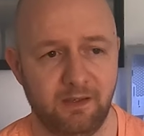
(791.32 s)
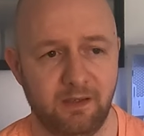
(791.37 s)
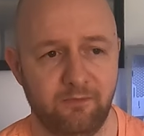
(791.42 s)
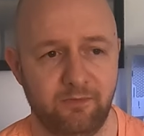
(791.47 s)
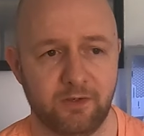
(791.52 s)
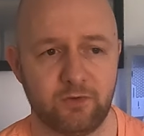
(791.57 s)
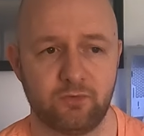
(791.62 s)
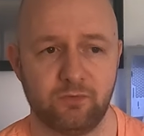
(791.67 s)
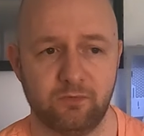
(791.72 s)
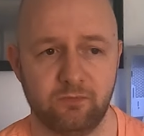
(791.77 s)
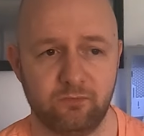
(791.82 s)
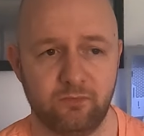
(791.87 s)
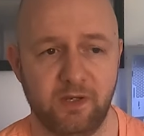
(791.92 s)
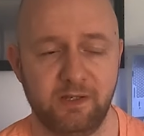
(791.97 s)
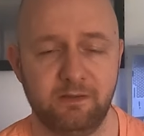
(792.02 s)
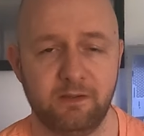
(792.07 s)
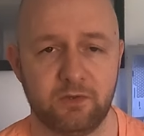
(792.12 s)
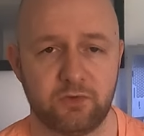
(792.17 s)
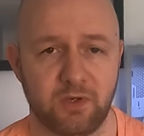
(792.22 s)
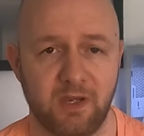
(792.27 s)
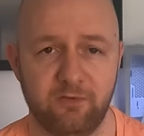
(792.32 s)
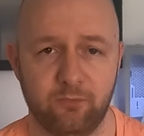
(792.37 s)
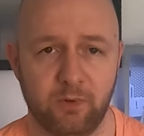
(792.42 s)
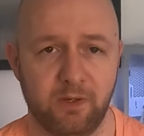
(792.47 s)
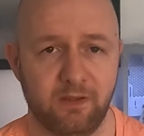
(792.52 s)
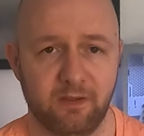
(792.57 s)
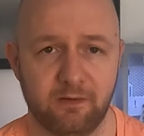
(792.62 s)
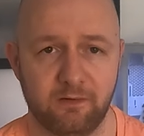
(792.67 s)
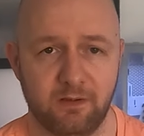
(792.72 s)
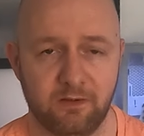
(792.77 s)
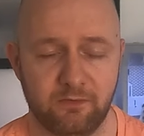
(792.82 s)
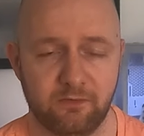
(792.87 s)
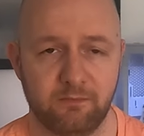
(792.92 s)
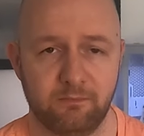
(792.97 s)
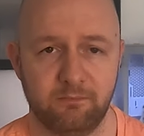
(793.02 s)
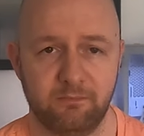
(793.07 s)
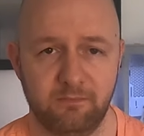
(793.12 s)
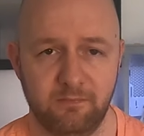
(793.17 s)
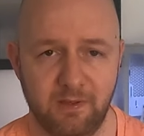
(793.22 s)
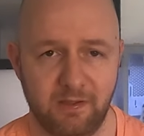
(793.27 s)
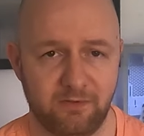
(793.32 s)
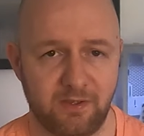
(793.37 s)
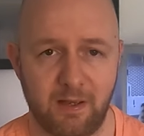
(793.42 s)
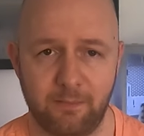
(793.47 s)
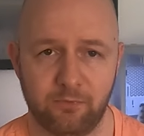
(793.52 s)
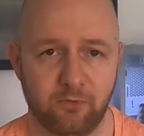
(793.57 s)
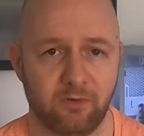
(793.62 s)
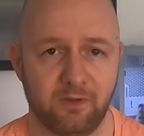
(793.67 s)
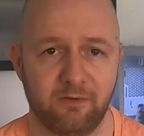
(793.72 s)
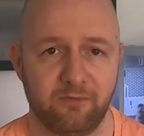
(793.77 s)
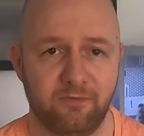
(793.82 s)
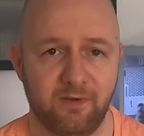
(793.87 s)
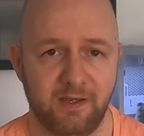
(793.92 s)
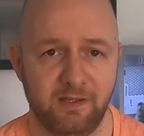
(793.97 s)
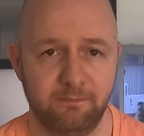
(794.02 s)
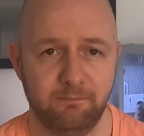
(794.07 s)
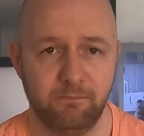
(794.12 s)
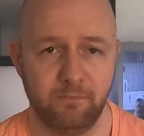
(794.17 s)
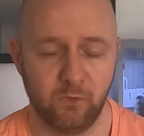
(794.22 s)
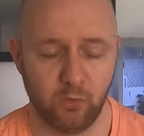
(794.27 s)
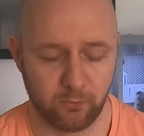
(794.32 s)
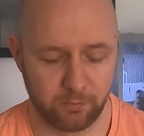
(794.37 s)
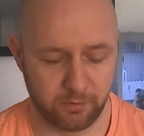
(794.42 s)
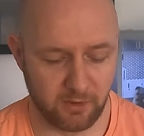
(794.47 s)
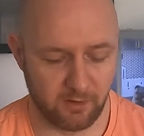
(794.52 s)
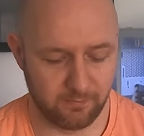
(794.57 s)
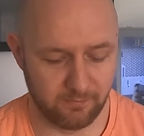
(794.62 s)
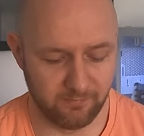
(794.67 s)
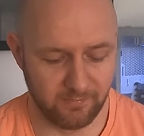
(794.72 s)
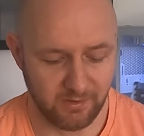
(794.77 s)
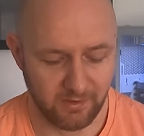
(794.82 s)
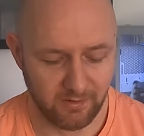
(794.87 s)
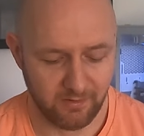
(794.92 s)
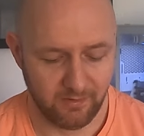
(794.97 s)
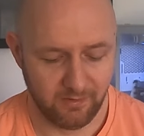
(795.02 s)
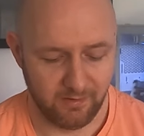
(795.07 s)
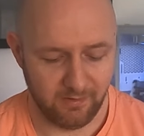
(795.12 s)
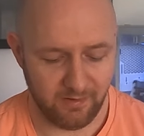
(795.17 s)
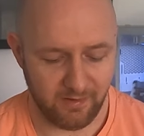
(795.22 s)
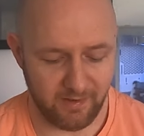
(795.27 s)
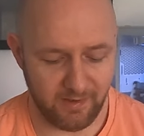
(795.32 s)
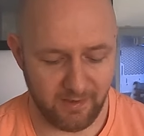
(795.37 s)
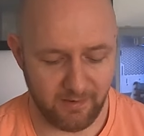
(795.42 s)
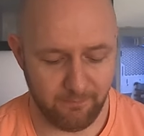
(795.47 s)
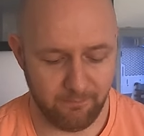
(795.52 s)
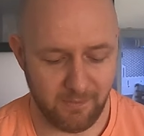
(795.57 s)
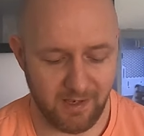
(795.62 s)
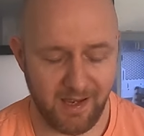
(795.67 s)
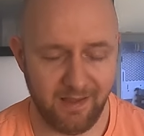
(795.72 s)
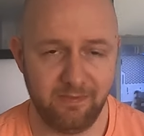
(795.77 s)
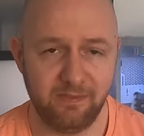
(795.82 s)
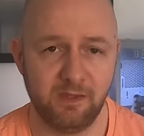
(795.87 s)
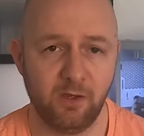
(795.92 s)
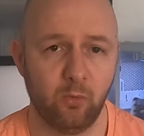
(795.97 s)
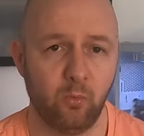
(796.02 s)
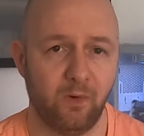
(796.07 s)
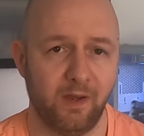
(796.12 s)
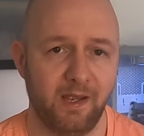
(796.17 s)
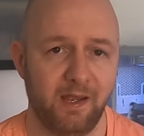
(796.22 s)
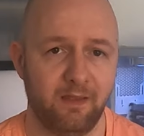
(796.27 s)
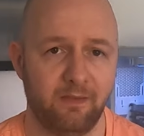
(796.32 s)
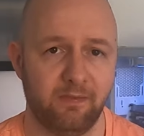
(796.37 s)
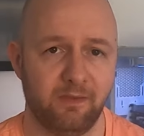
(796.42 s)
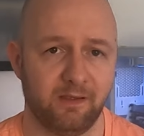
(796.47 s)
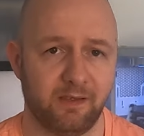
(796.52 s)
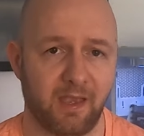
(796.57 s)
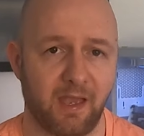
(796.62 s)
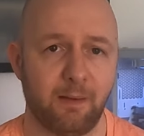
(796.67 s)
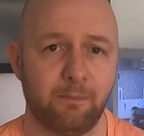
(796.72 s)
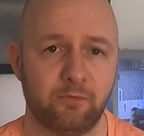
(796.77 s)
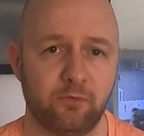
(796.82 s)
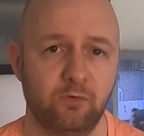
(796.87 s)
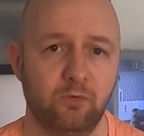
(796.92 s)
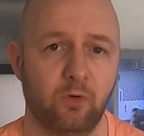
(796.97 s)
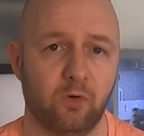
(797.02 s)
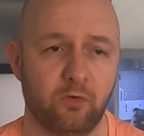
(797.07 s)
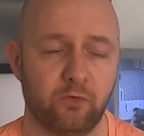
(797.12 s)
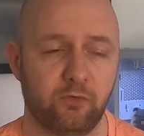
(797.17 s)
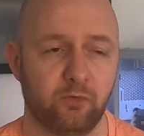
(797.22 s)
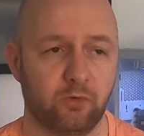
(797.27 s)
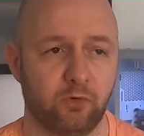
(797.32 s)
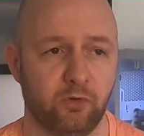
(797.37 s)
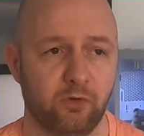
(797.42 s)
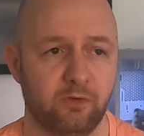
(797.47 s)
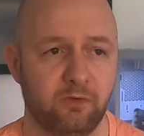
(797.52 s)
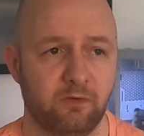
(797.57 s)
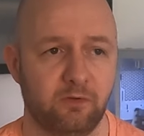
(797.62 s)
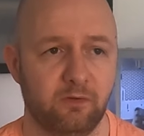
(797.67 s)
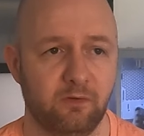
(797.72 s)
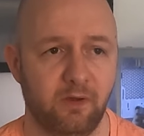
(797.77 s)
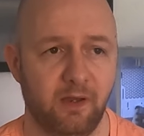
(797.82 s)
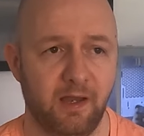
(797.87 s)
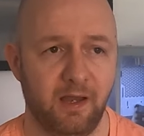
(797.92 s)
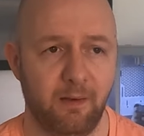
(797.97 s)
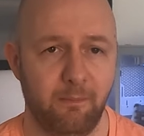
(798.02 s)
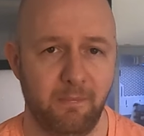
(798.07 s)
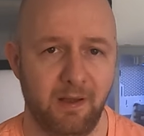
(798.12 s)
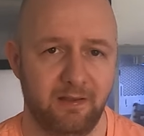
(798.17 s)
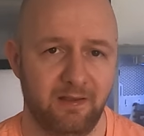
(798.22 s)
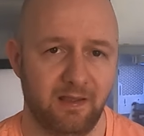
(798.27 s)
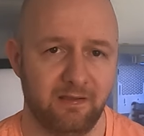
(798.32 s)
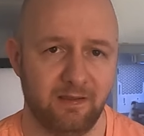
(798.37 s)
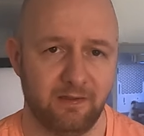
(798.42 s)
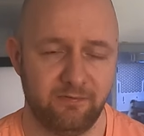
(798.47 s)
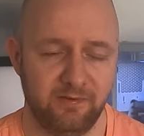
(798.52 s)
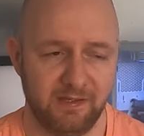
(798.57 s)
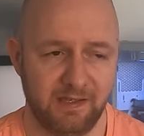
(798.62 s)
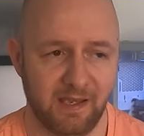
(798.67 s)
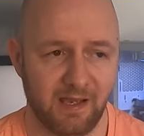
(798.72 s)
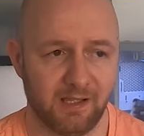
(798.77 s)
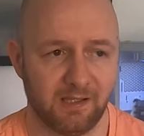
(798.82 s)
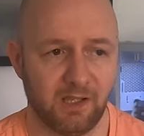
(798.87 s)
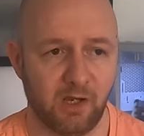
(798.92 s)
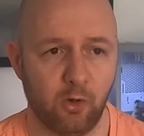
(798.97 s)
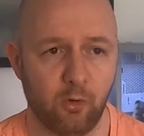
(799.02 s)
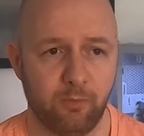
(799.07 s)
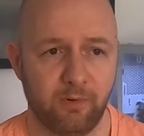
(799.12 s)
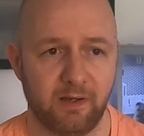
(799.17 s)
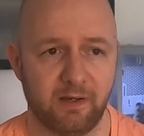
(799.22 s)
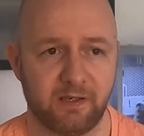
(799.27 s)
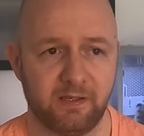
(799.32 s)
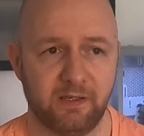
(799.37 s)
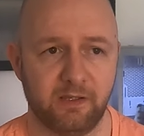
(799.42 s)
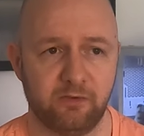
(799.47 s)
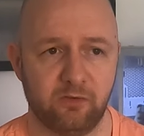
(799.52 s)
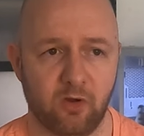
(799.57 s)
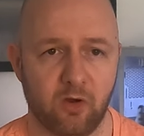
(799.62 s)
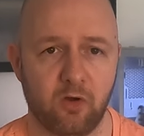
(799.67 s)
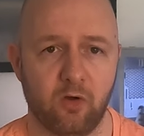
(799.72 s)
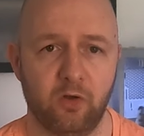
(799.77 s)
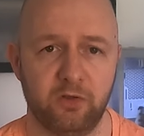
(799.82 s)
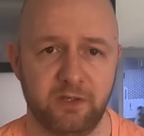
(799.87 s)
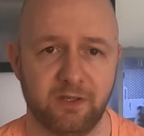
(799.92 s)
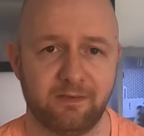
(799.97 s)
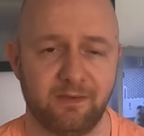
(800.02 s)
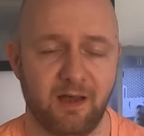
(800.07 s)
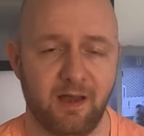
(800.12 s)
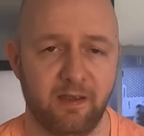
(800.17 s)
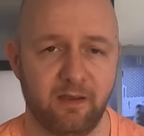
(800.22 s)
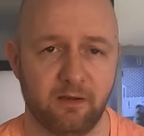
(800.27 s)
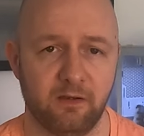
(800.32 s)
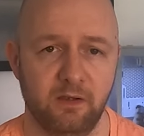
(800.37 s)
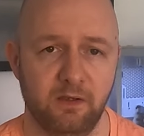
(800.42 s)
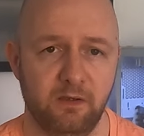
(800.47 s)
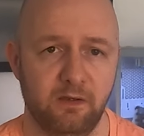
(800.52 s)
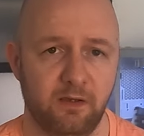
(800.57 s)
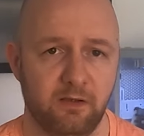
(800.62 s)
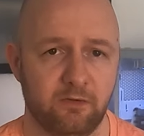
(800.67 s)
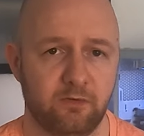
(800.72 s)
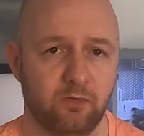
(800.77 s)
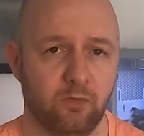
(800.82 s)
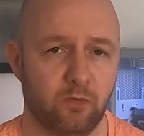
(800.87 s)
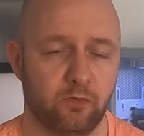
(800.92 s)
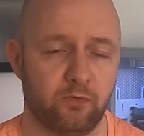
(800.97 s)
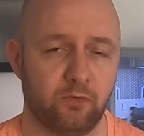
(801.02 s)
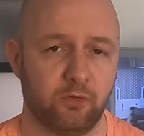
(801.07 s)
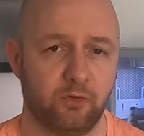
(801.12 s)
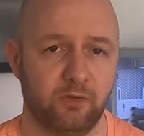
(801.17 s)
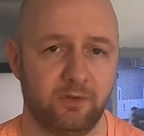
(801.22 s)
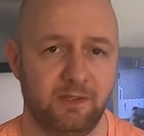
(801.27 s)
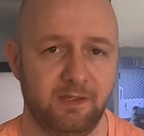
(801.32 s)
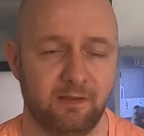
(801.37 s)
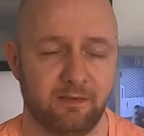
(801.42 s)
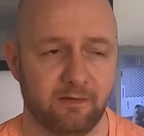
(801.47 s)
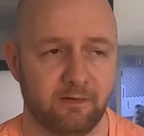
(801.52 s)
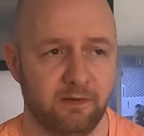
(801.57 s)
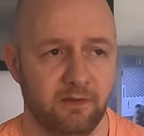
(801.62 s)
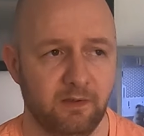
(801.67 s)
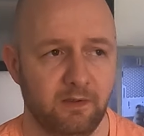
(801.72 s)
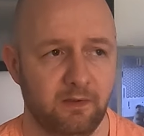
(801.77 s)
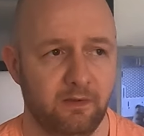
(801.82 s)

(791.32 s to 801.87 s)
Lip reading: If you're riding in dry weather, it's absolutely fine, no problem. In the wet, the grip's not so good, and if you get a little bit of kind of dirt on your tyre, it's not so good either.